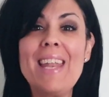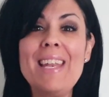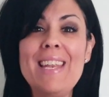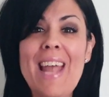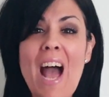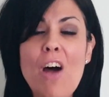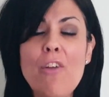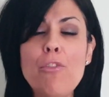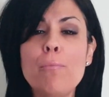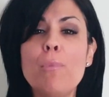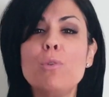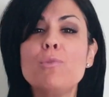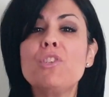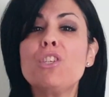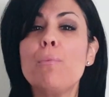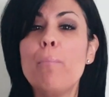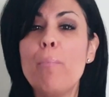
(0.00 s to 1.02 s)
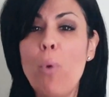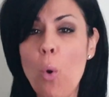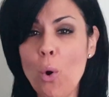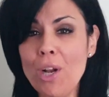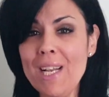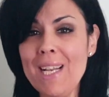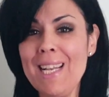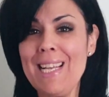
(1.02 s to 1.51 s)
And now the most
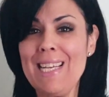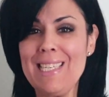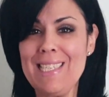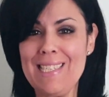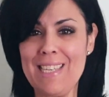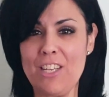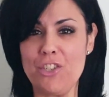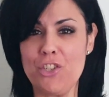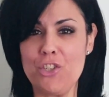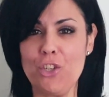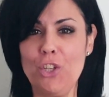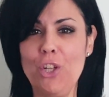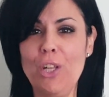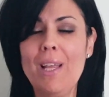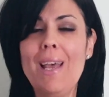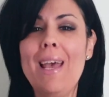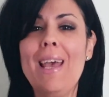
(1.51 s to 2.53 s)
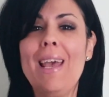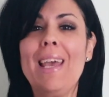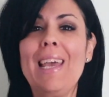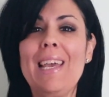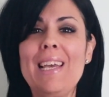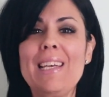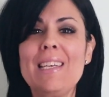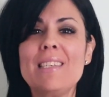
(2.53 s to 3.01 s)
important essential
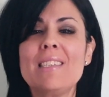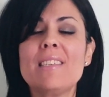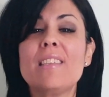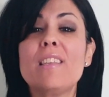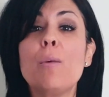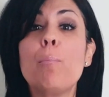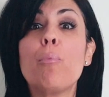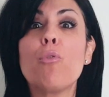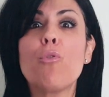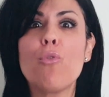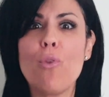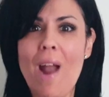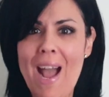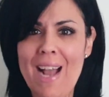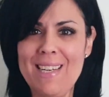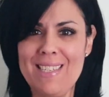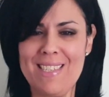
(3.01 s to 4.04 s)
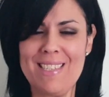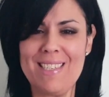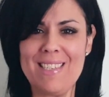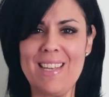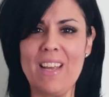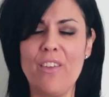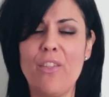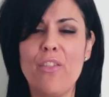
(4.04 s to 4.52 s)
is the
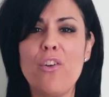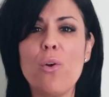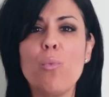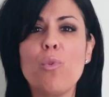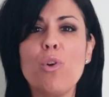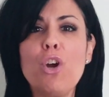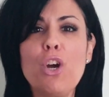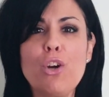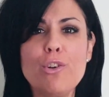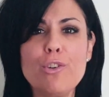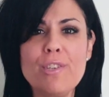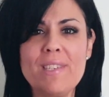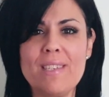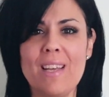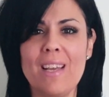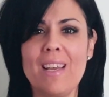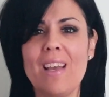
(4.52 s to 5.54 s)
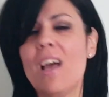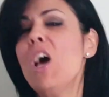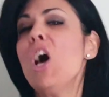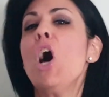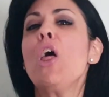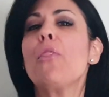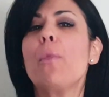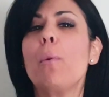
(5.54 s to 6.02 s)
practicing, the rehearsing,
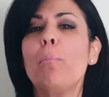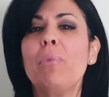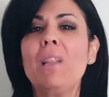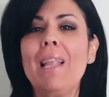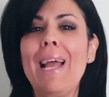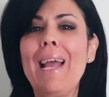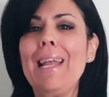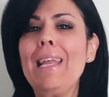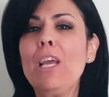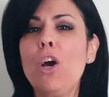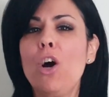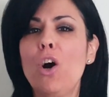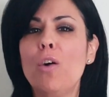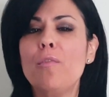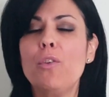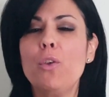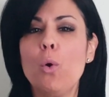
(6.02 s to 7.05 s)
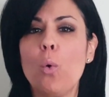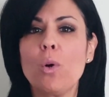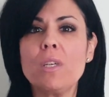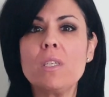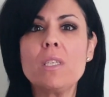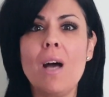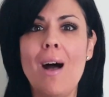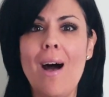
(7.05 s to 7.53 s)
the planning of
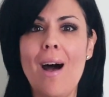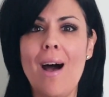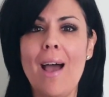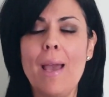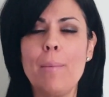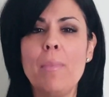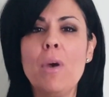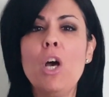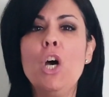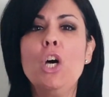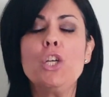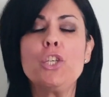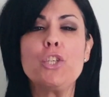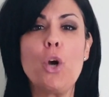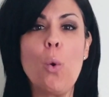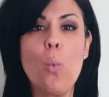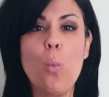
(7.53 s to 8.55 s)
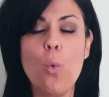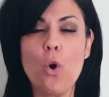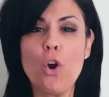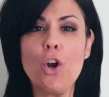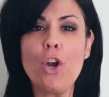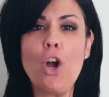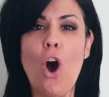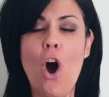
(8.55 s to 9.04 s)
your time to
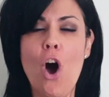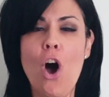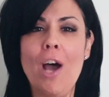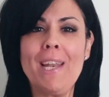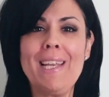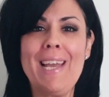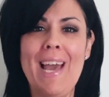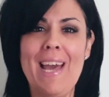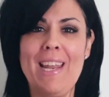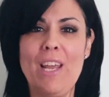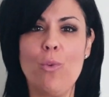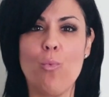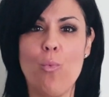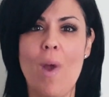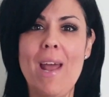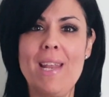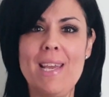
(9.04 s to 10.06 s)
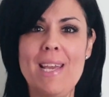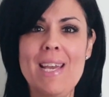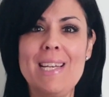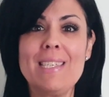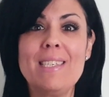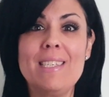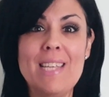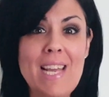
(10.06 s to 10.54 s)
work on getting
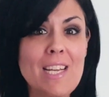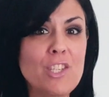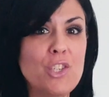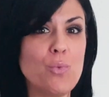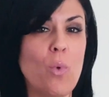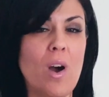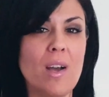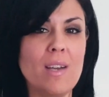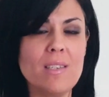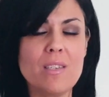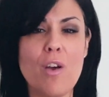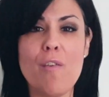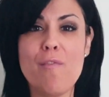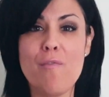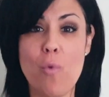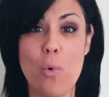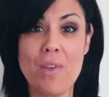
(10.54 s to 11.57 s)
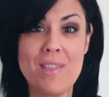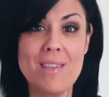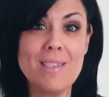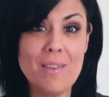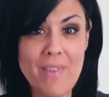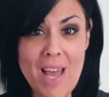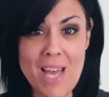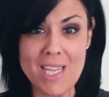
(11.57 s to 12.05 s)
ready dance-wise for this